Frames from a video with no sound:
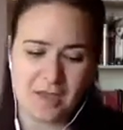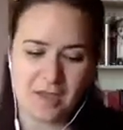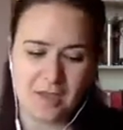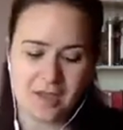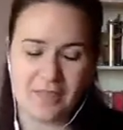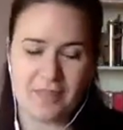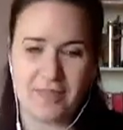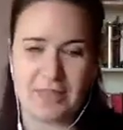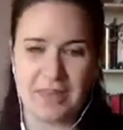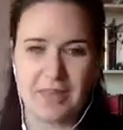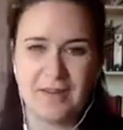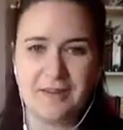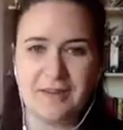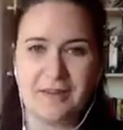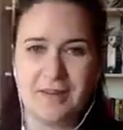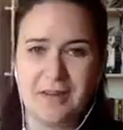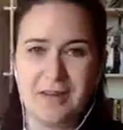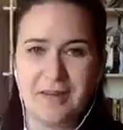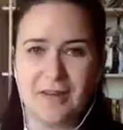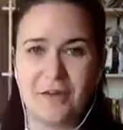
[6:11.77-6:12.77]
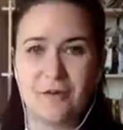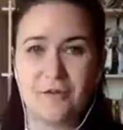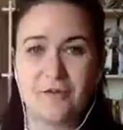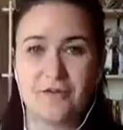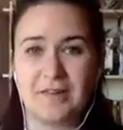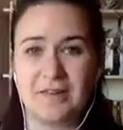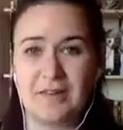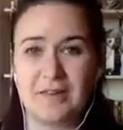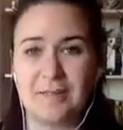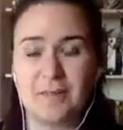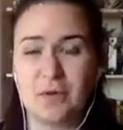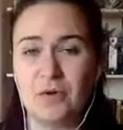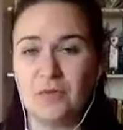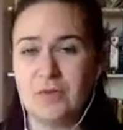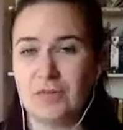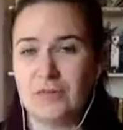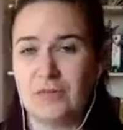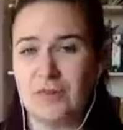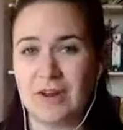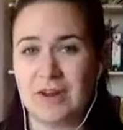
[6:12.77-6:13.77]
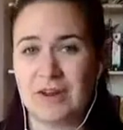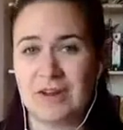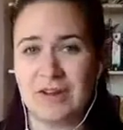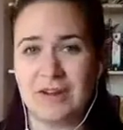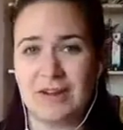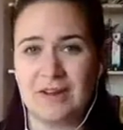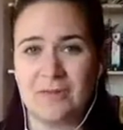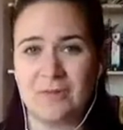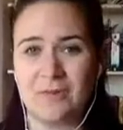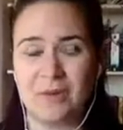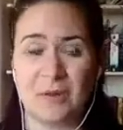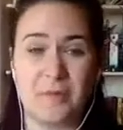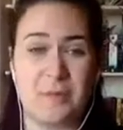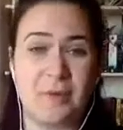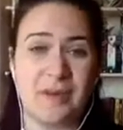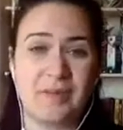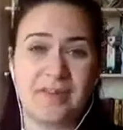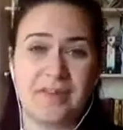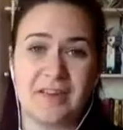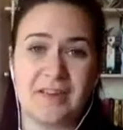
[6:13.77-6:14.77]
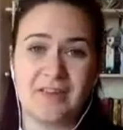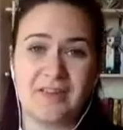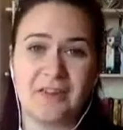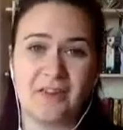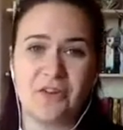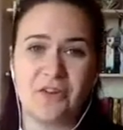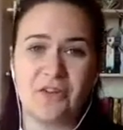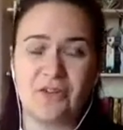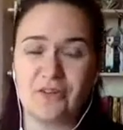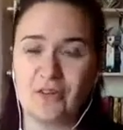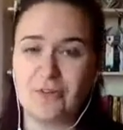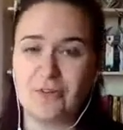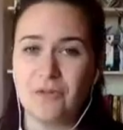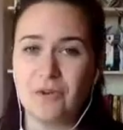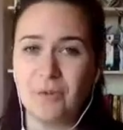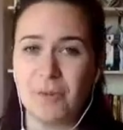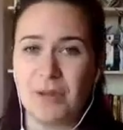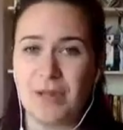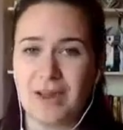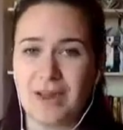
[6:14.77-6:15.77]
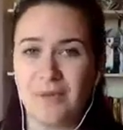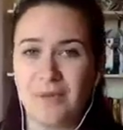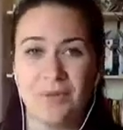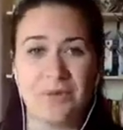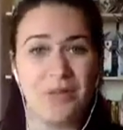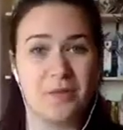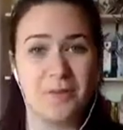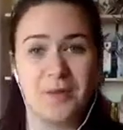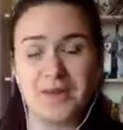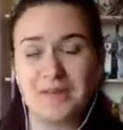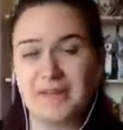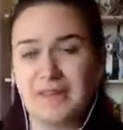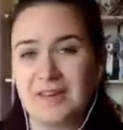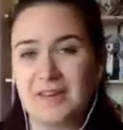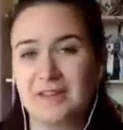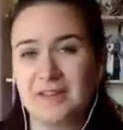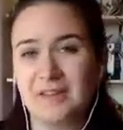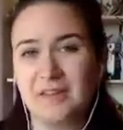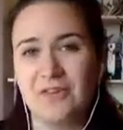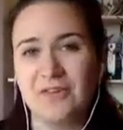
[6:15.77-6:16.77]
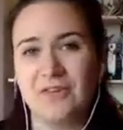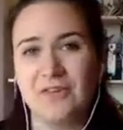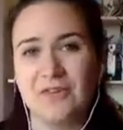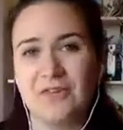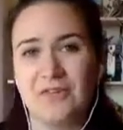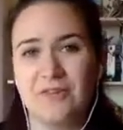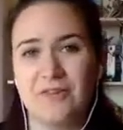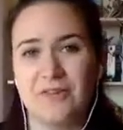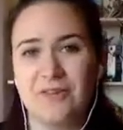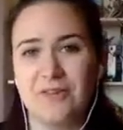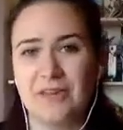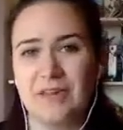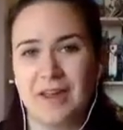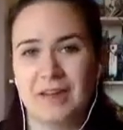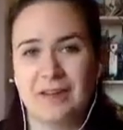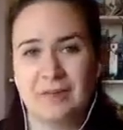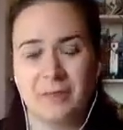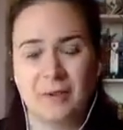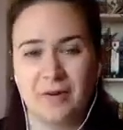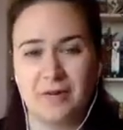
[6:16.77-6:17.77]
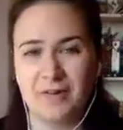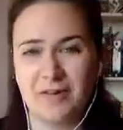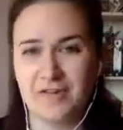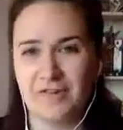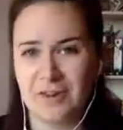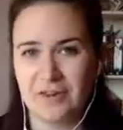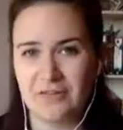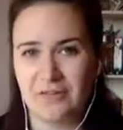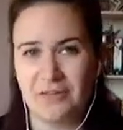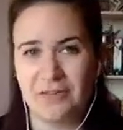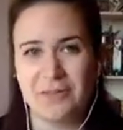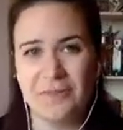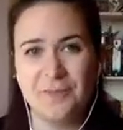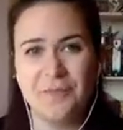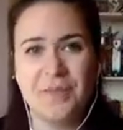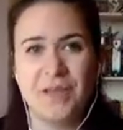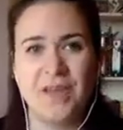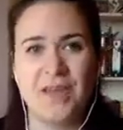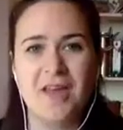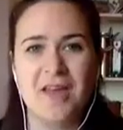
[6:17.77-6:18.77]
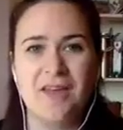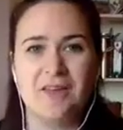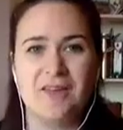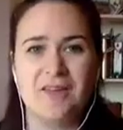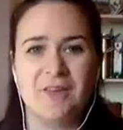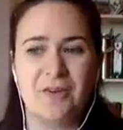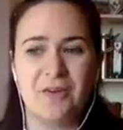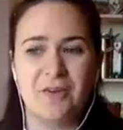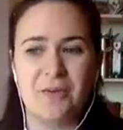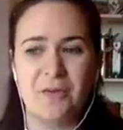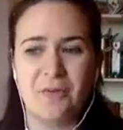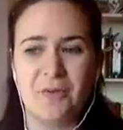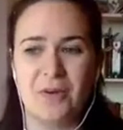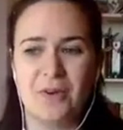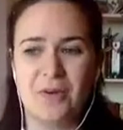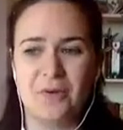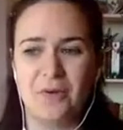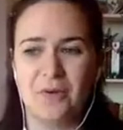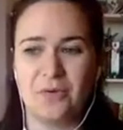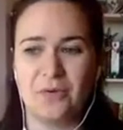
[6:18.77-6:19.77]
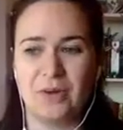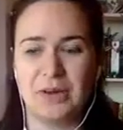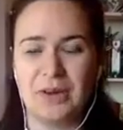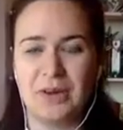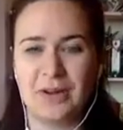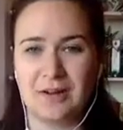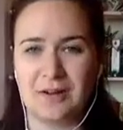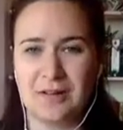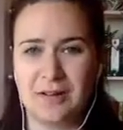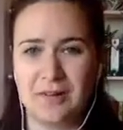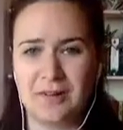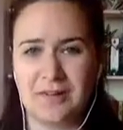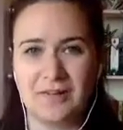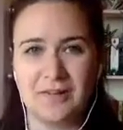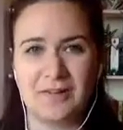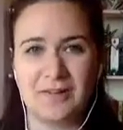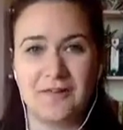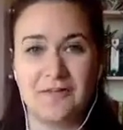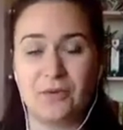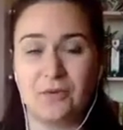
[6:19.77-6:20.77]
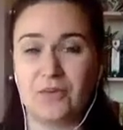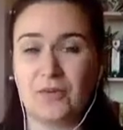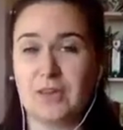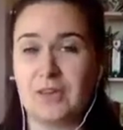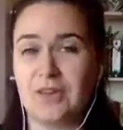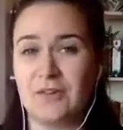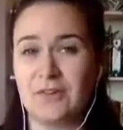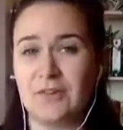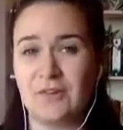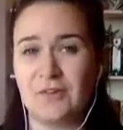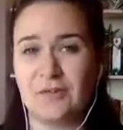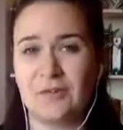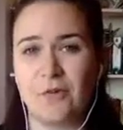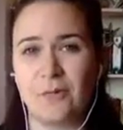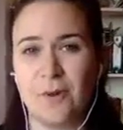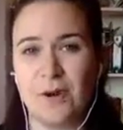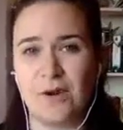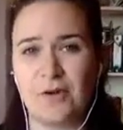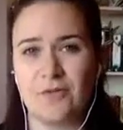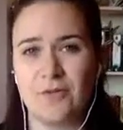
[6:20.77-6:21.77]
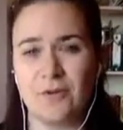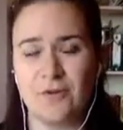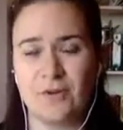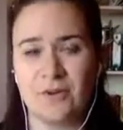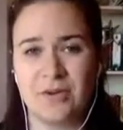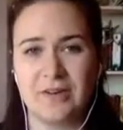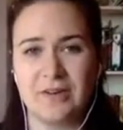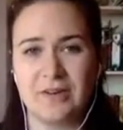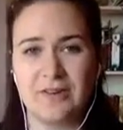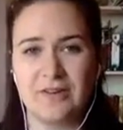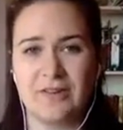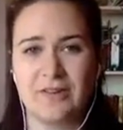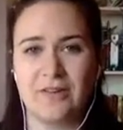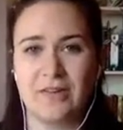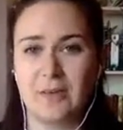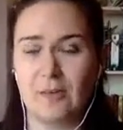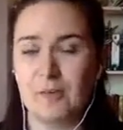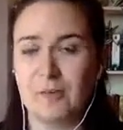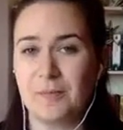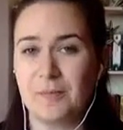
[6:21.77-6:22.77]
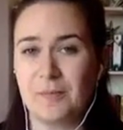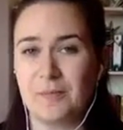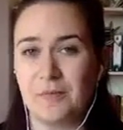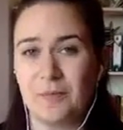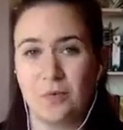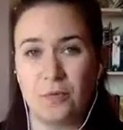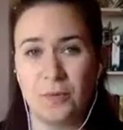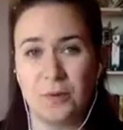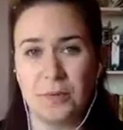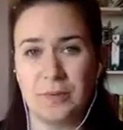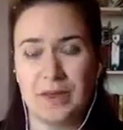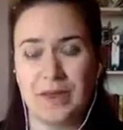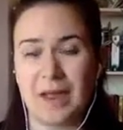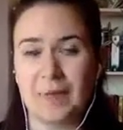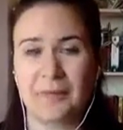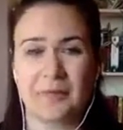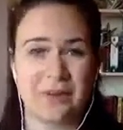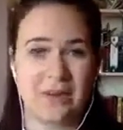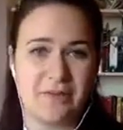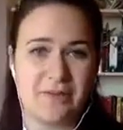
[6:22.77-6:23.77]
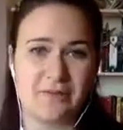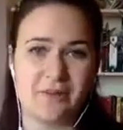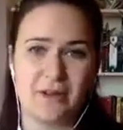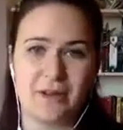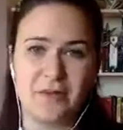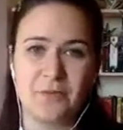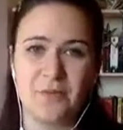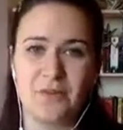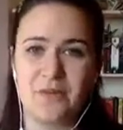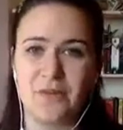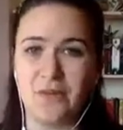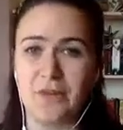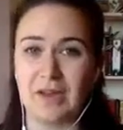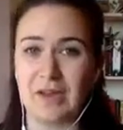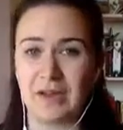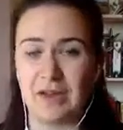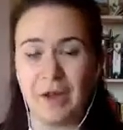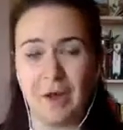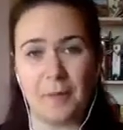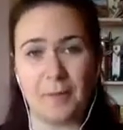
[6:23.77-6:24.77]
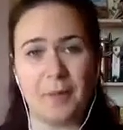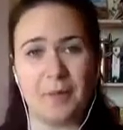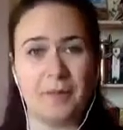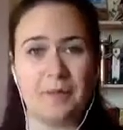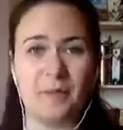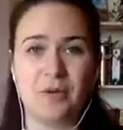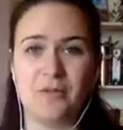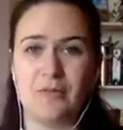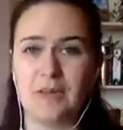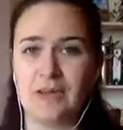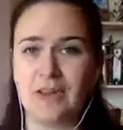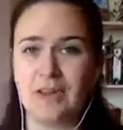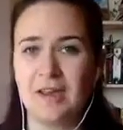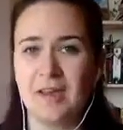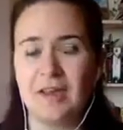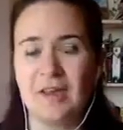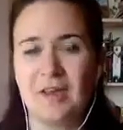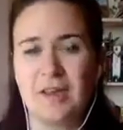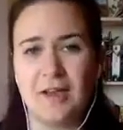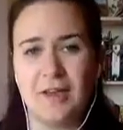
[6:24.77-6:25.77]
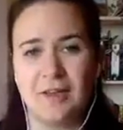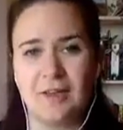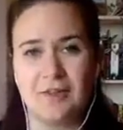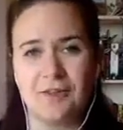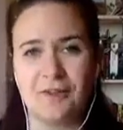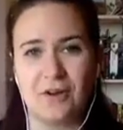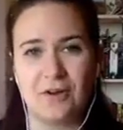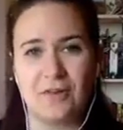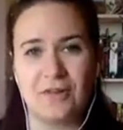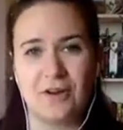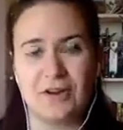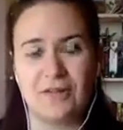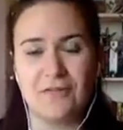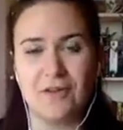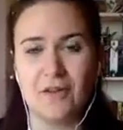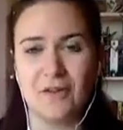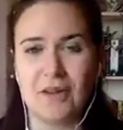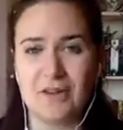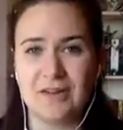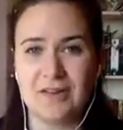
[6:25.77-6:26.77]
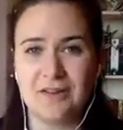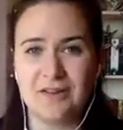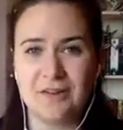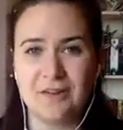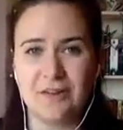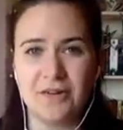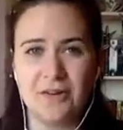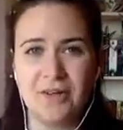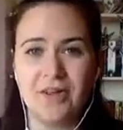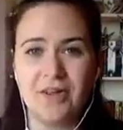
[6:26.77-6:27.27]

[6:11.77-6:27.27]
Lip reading: And then obviously moving regularly is one of the best things you can do for your back, one of the best things you can do for AxSpA in general. So when you're in classes, if your teachers are aware of your condition, they would normally be absolutely fine with you getting up and moving and stretching if you need to.